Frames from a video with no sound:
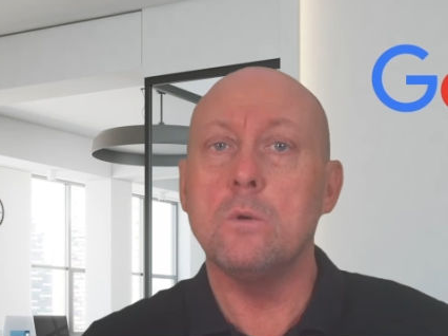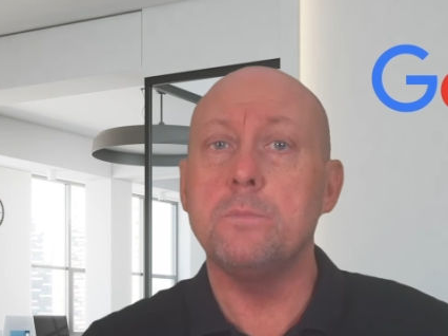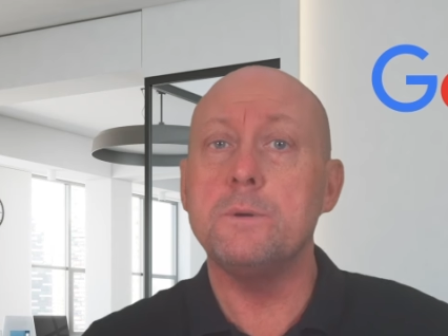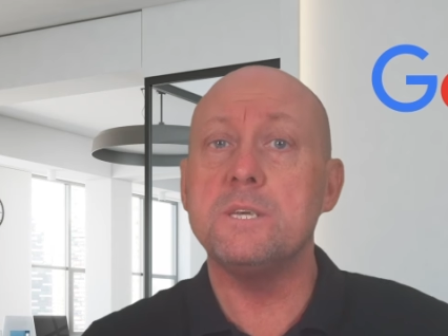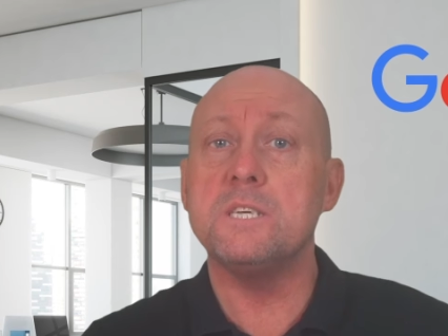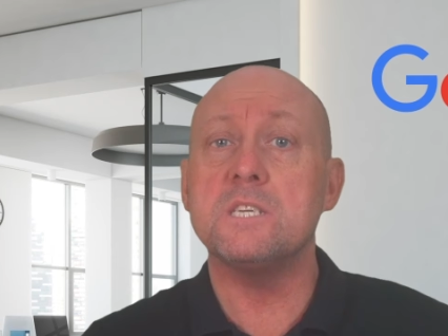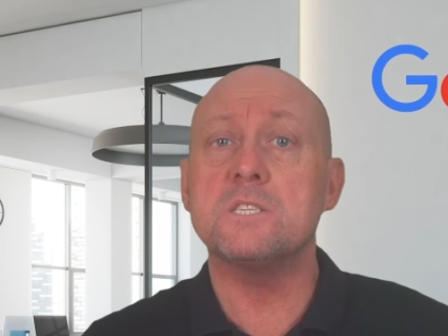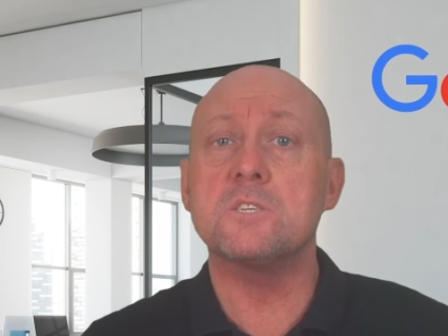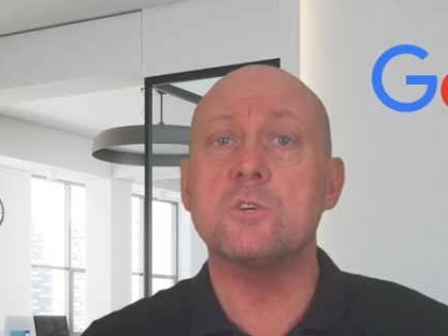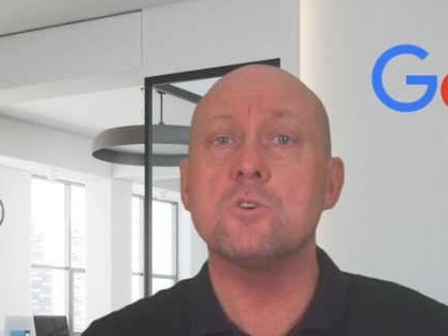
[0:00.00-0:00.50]
We'll
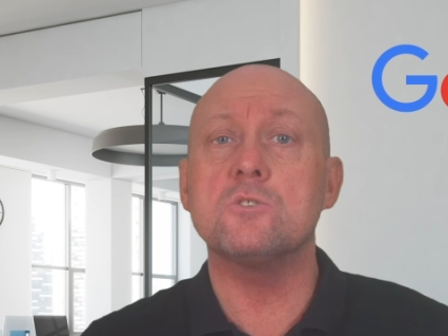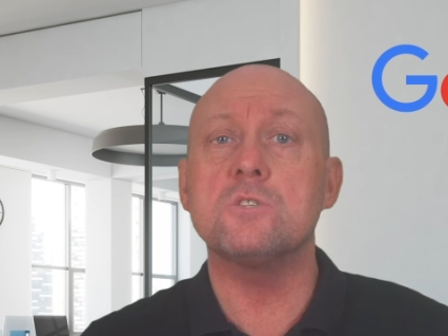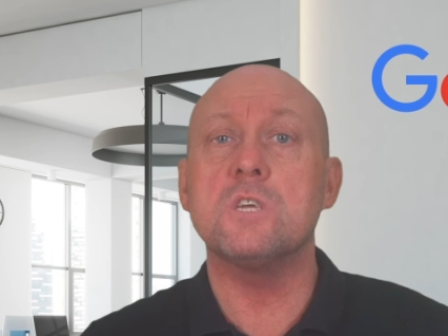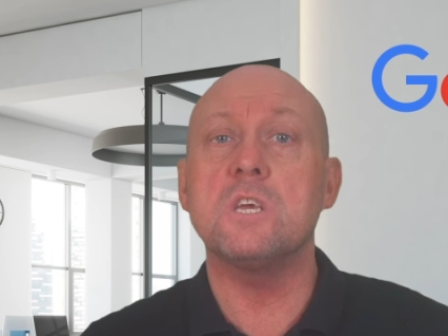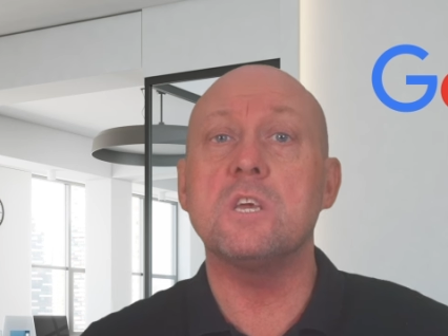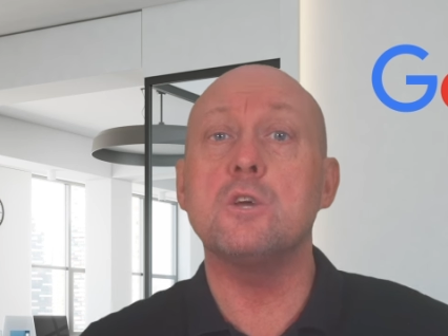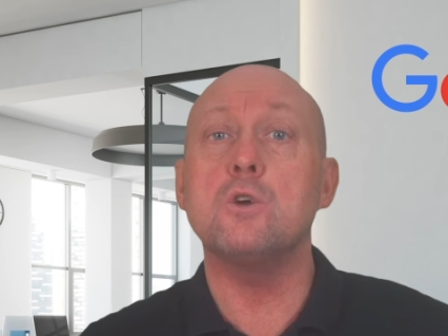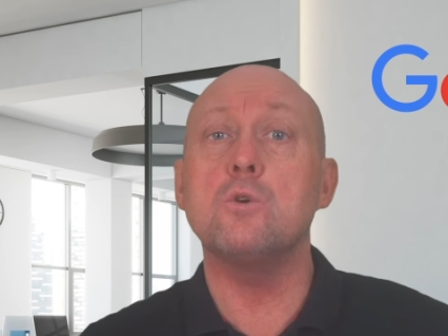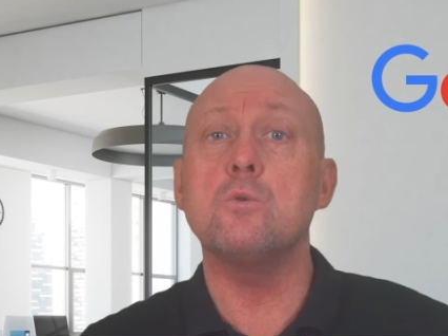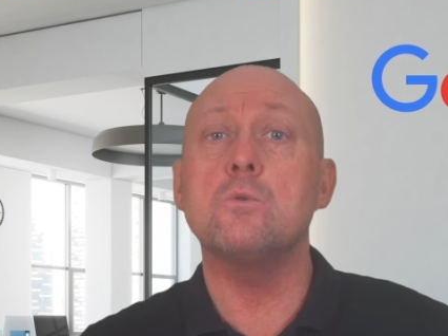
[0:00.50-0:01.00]
be
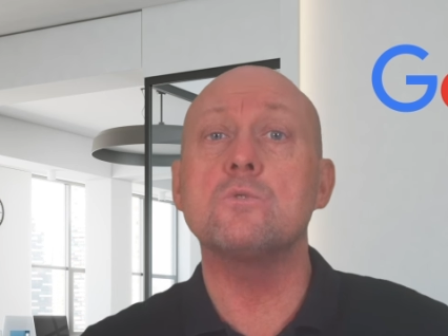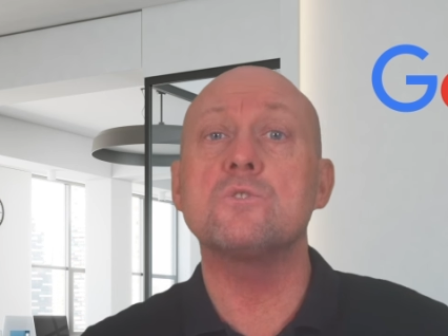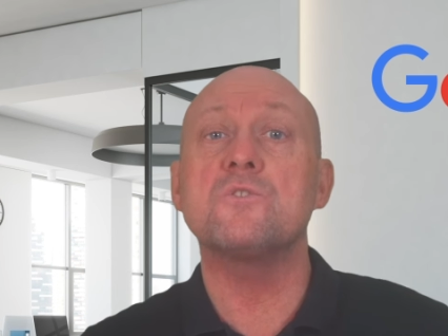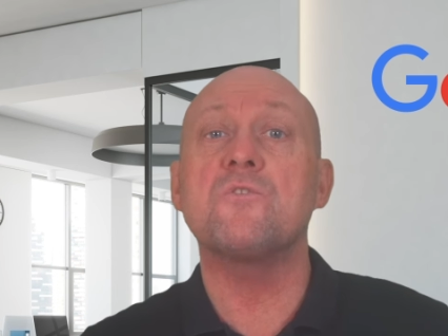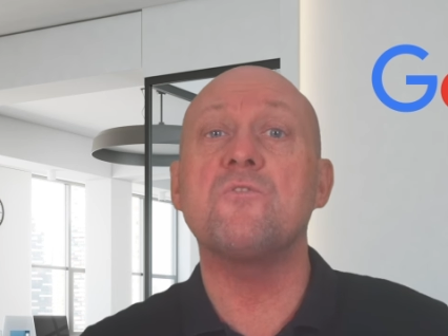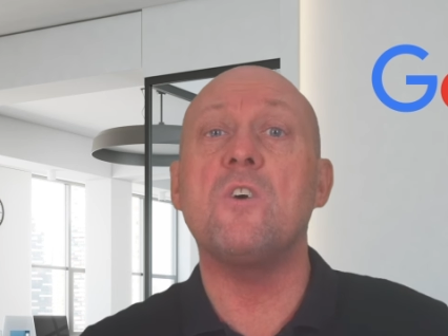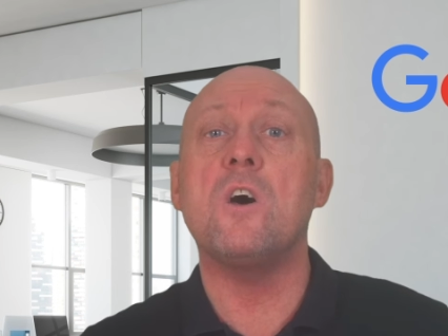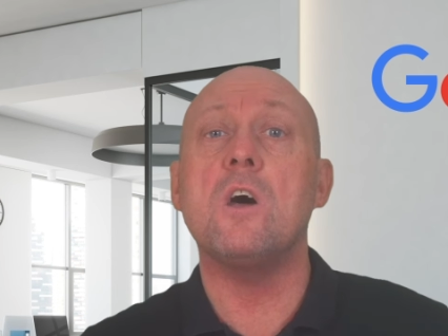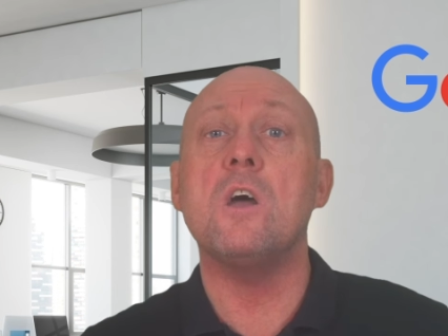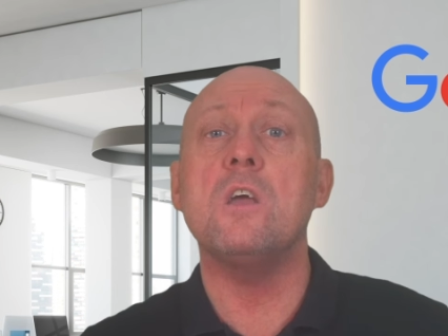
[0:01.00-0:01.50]
discussing
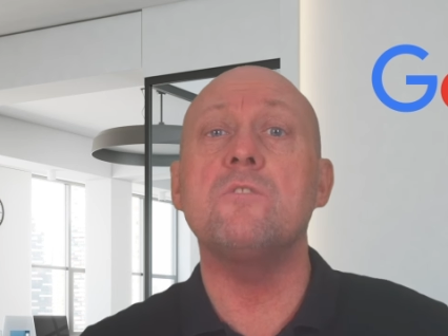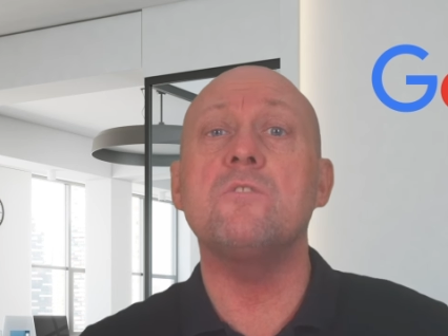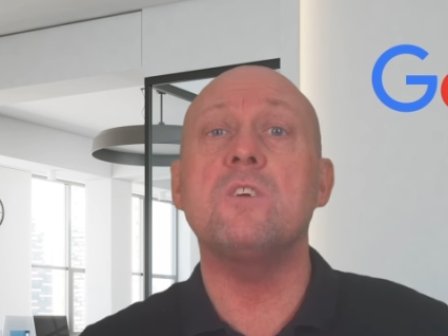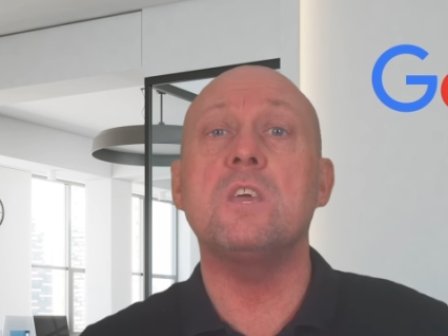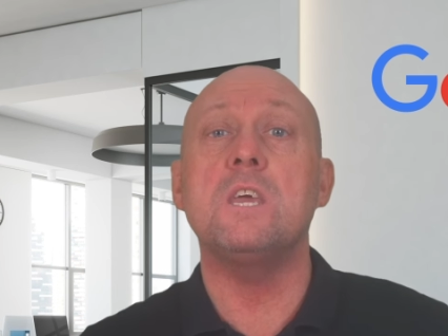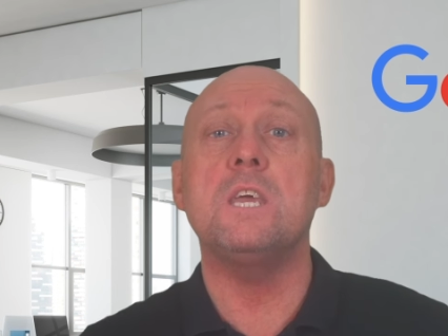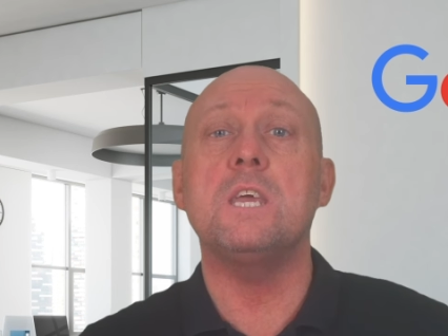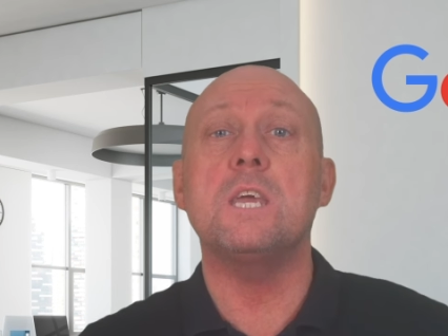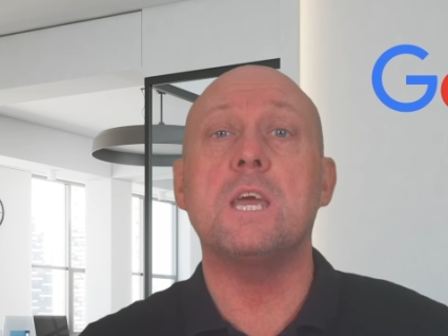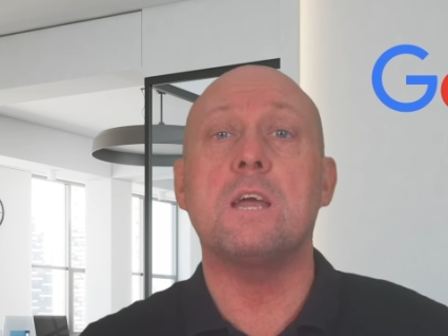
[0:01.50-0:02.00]
Google's
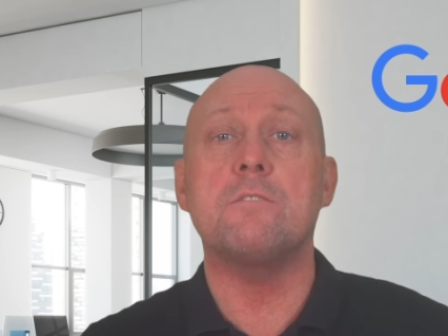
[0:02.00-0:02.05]
five key